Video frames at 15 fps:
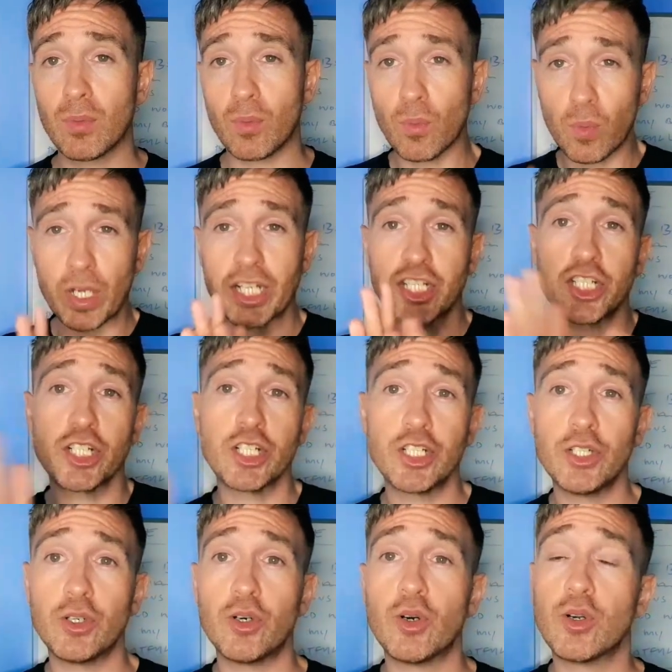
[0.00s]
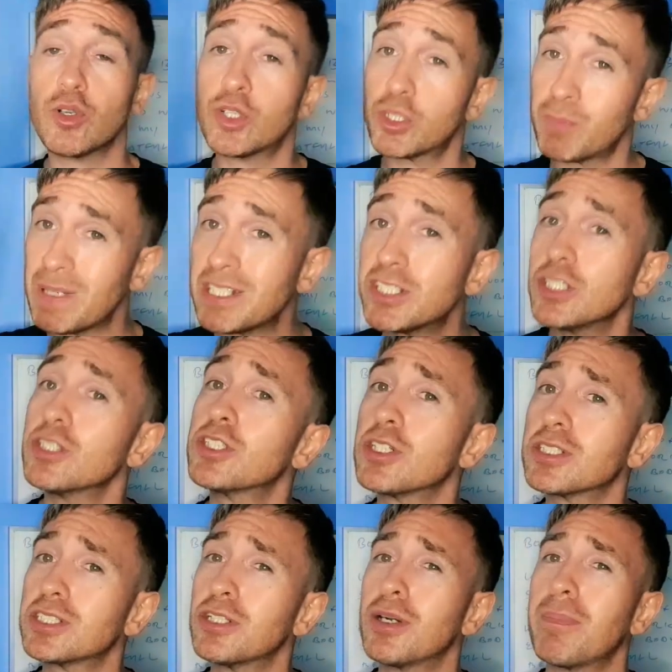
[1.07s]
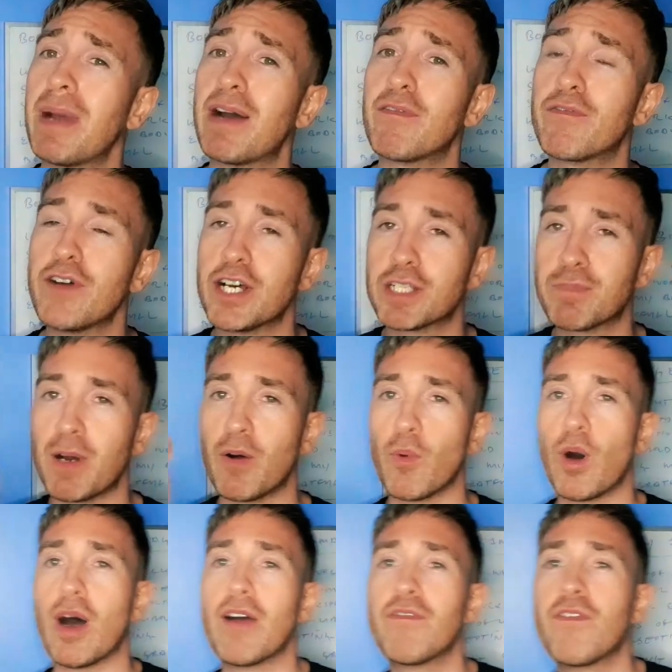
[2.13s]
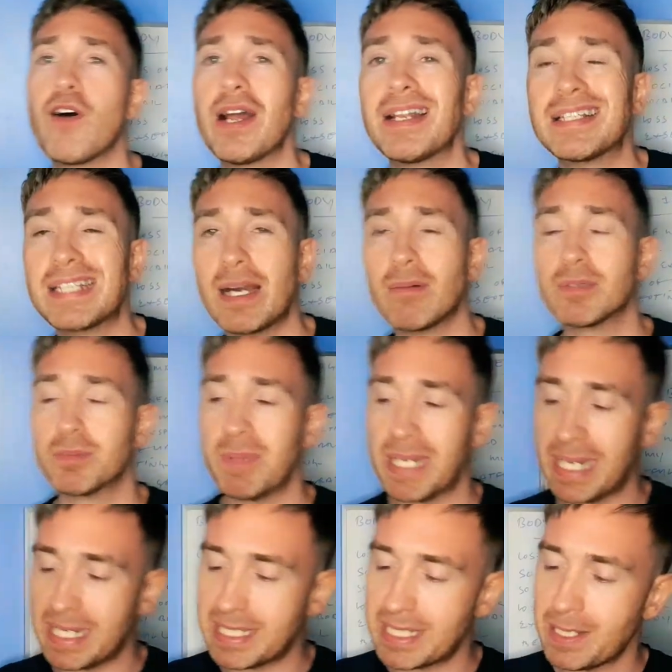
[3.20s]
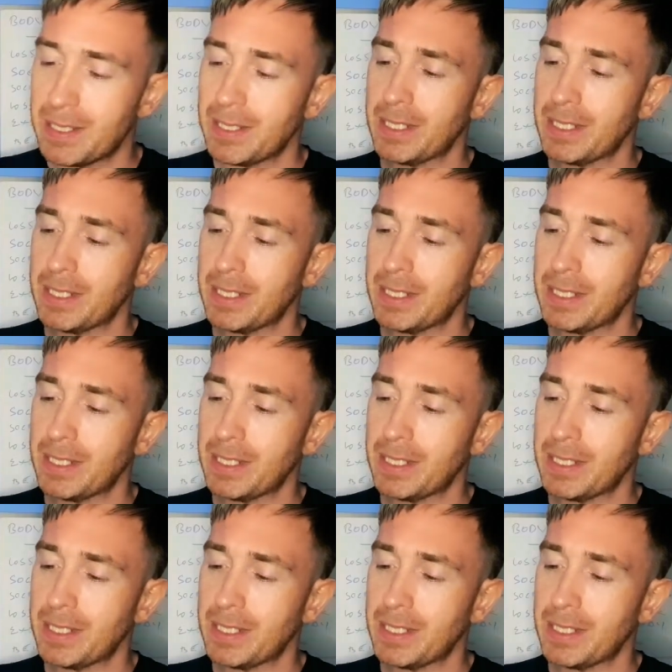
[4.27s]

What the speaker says: which you'll speak to your doctor about first, but what I find has helped me is